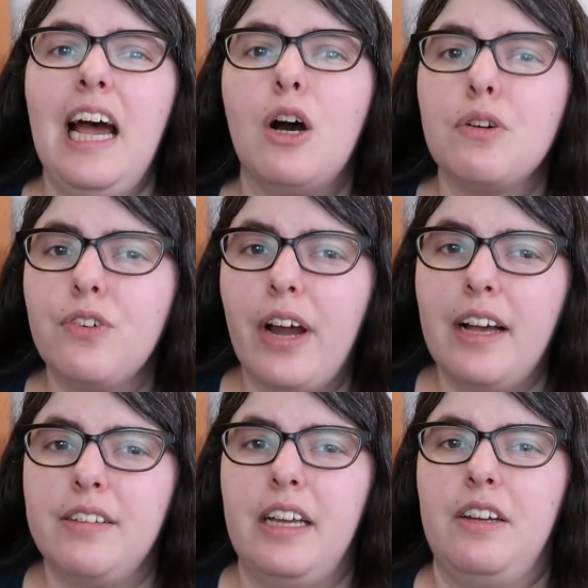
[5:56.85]
However,
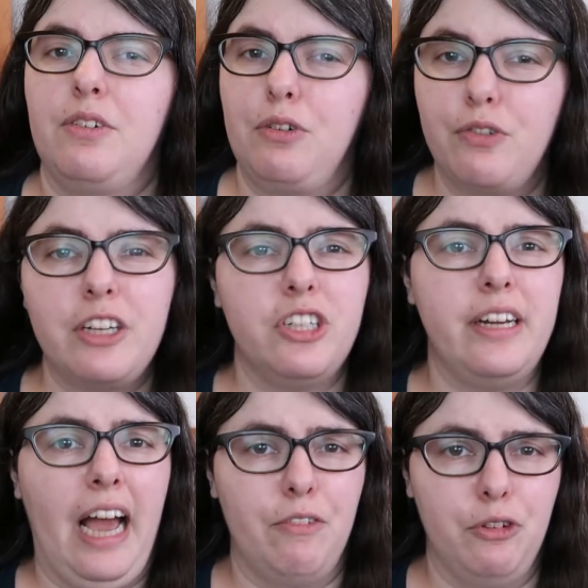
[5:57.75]
as a
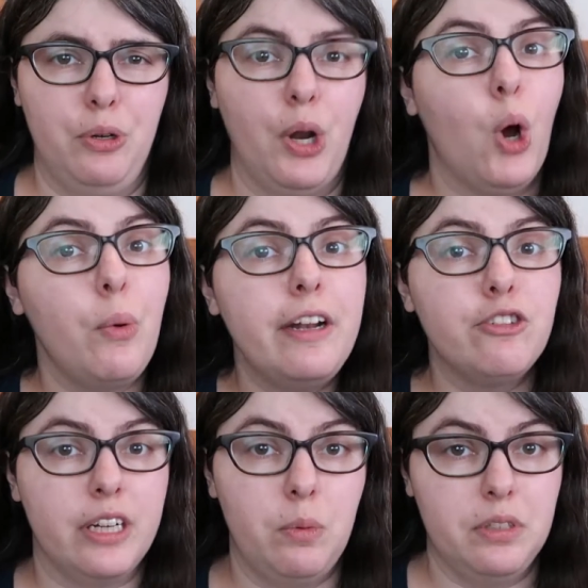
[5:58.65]
refreshing afternoon oaty
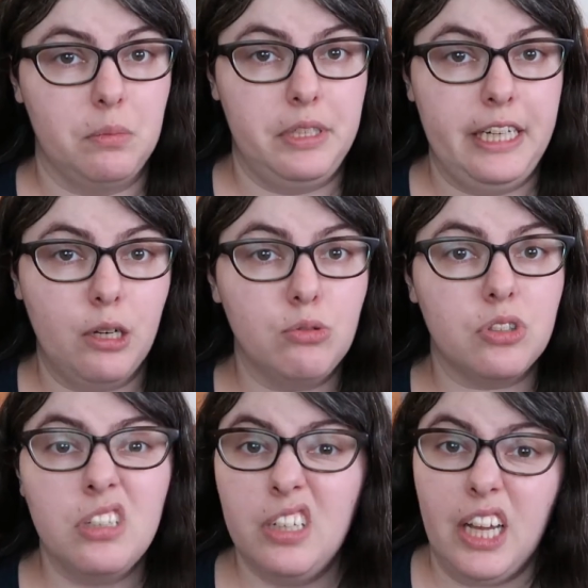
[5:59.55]
drink with some tea
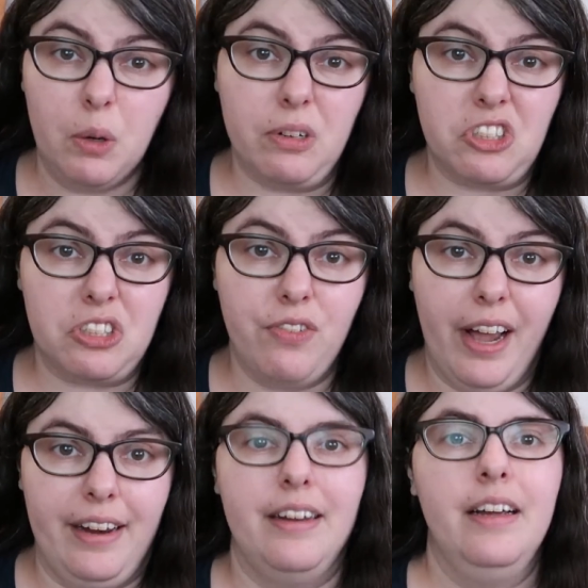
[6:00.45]
notes, it works just
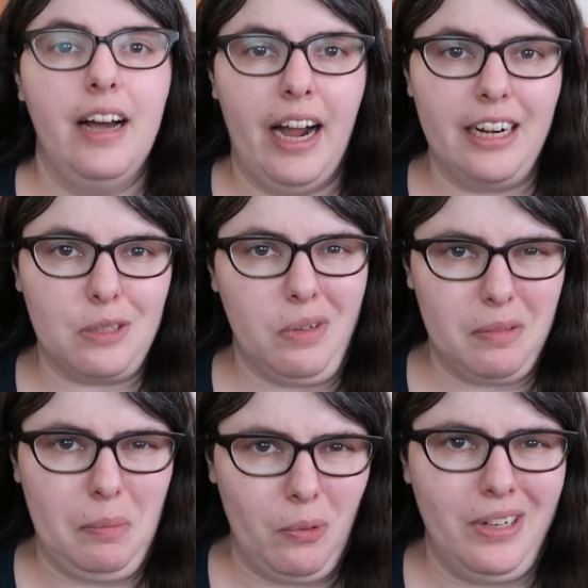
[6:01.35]
fine. I just want
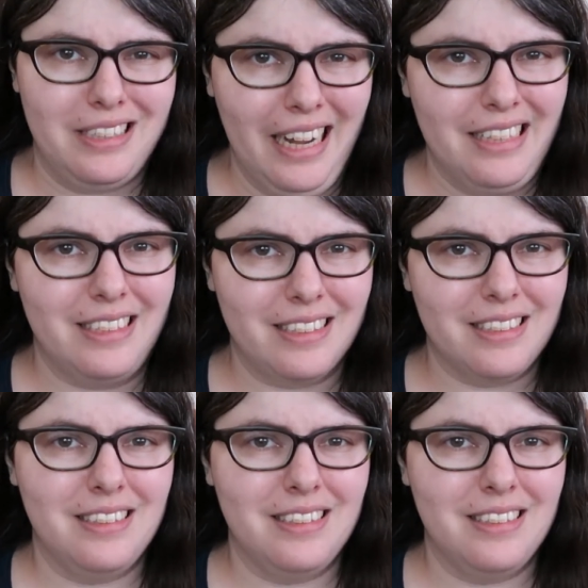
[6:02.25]
to be more intense.